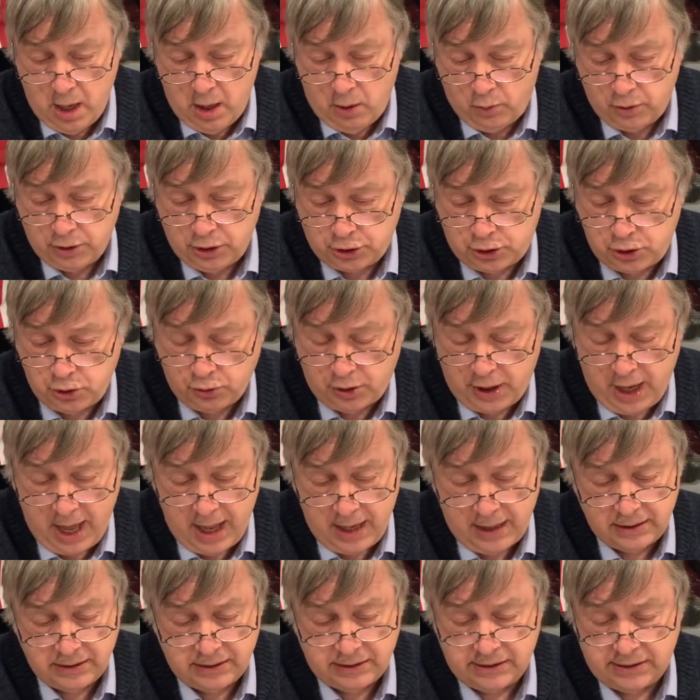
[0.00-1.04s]
when the two
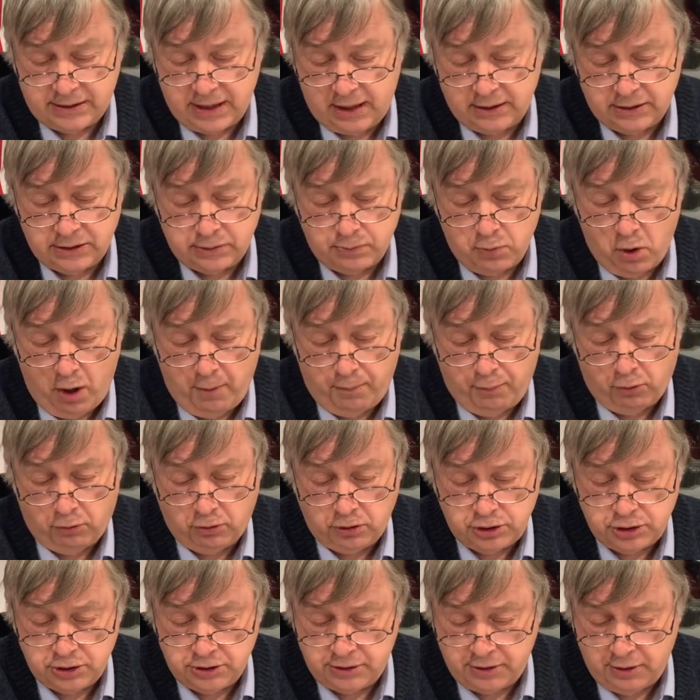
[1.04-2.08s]
candidates sent small
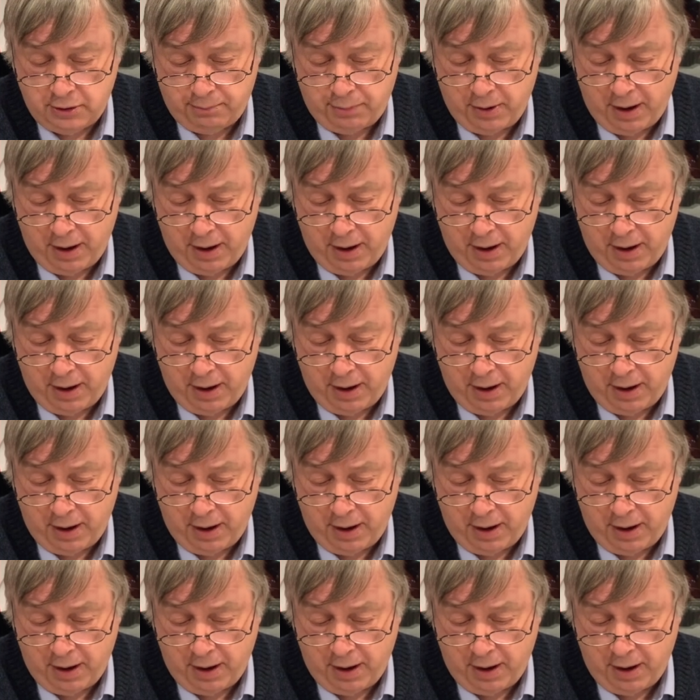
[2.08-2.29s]
portions of their